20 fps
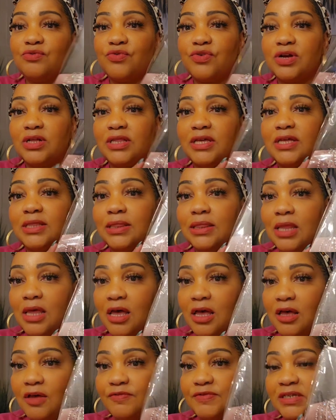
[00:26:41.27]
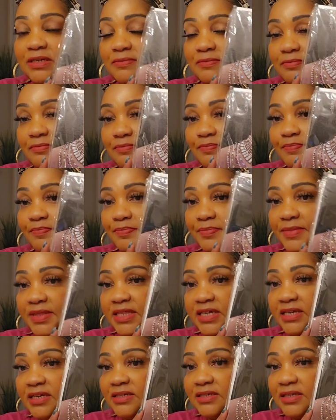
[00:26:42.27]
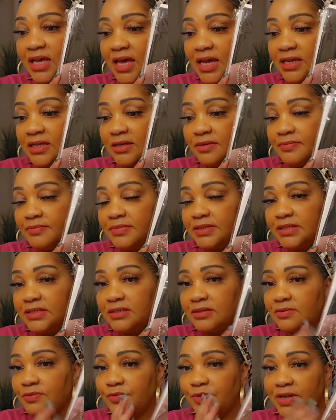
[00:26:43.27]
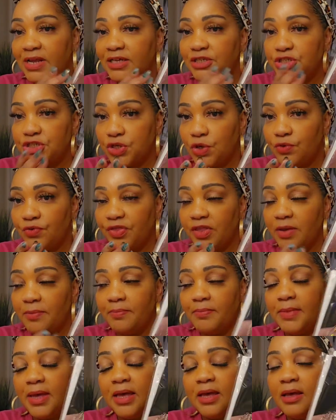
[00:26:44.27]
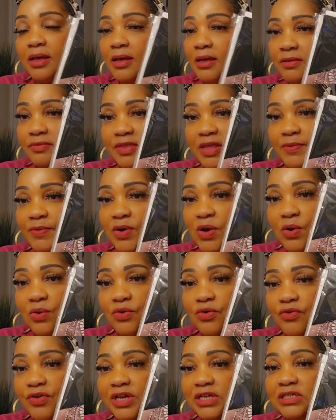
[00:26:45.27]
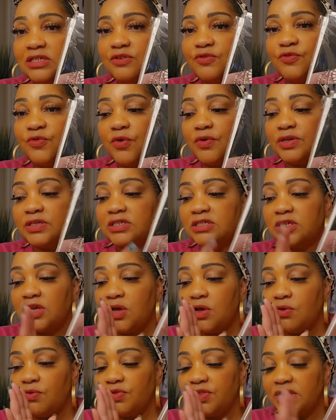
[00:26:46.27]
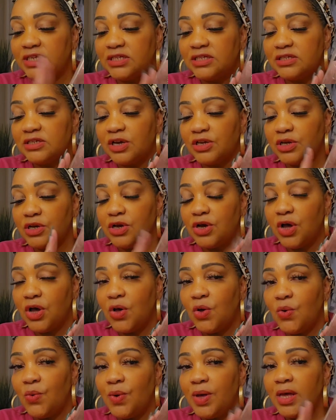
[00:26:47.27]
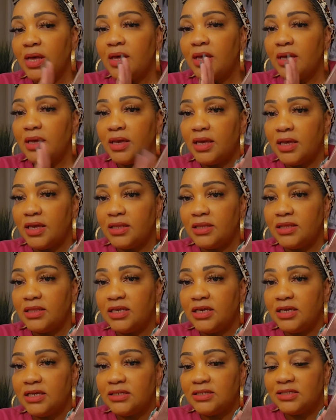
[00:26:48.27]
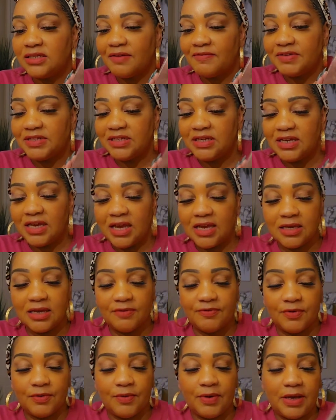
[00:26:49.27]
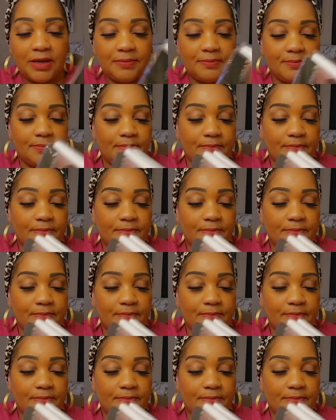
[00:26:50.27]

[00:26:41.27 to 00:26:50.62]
really loved these items. When I showed them, they were going crazy for it. So this is going to go in the 70K giveaway